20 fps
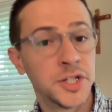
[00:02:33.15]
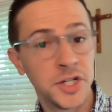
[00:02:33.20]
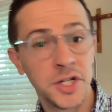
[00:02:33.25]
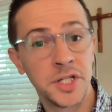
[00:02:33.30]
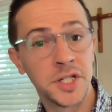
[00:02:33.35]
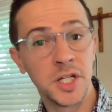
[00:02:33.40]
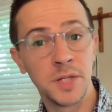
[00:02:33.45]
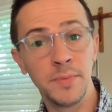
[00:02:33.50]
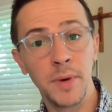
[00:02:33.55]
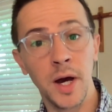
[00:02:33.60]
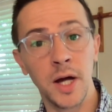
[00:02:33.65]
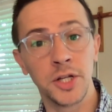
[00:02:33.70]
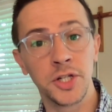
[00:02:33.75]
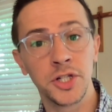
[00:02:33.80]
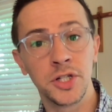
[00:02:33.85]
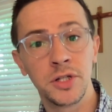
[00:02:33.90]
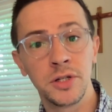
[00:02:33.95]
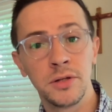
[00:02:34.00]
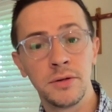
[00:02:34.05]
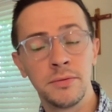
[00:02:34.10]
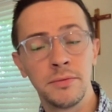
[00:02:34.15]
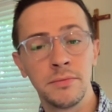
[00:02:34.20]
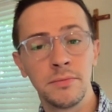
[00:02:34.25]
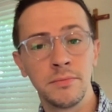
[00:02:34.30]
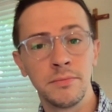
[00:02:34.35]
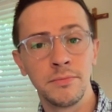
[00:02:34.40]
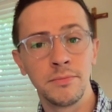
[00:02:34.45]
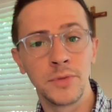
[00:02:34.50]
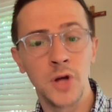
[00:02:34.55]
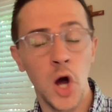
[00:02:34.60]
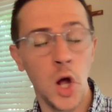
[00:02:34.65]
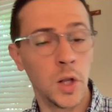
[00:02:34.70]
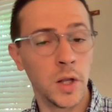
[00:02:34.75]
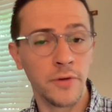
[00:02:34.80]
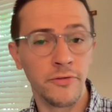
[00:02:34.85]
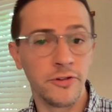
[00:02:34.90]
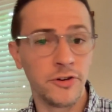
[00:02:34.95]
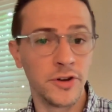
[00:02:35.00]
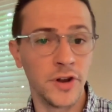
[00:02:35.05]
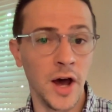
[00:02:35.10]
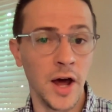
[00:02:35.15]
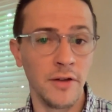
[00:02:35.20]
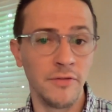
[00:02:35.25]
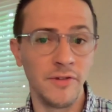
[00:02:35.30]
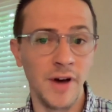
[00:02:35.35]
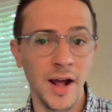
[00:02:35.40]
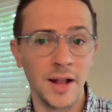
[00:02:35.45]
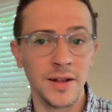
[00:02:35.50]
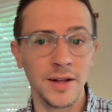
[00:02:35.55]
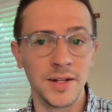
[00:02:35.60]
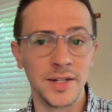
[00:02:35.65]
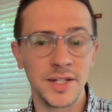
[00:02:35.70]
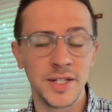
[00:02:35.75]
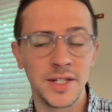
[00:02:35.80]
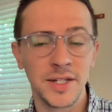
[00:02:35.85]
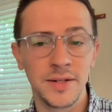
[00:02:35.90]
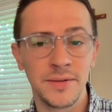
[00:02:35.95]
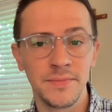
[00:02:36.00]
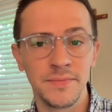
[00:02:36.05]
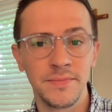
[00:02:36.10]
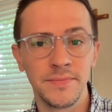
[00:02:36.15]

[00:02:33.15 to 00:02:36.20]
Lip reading: just as much, calling for nonviolence.